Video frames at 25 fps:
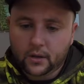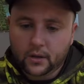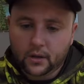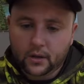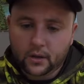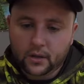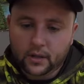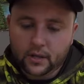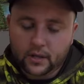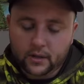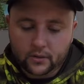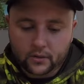
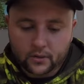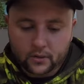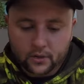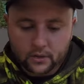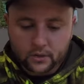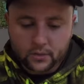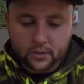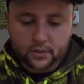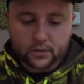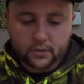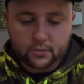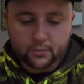And that
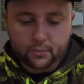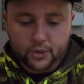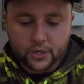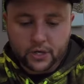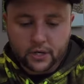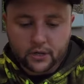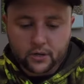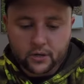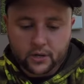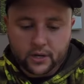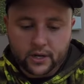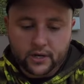looks pretty
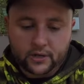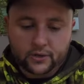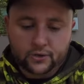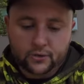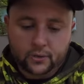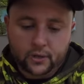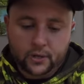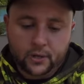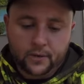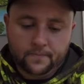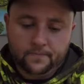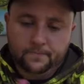good,
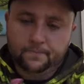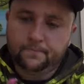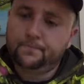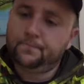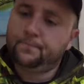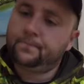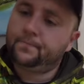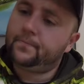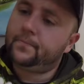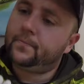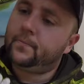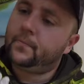actually.
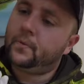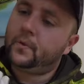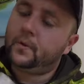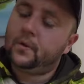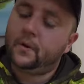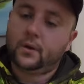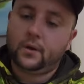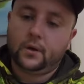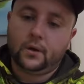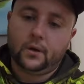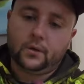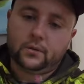
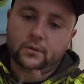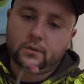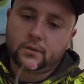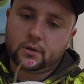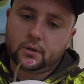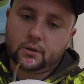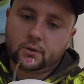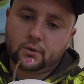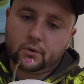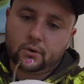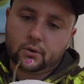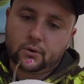Just
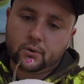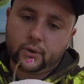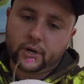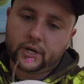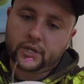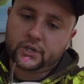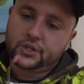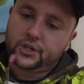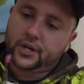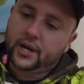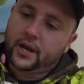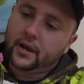going to do a
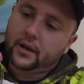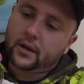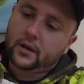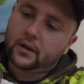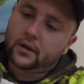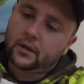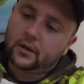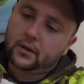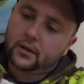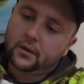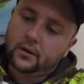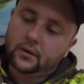quick check.
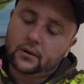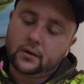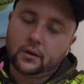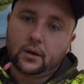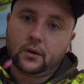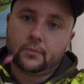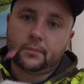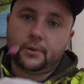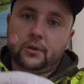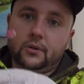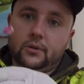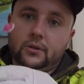
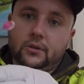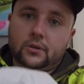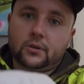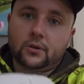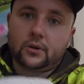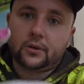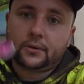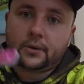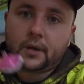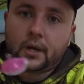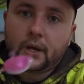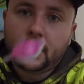Yep, that looks
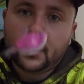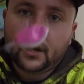good.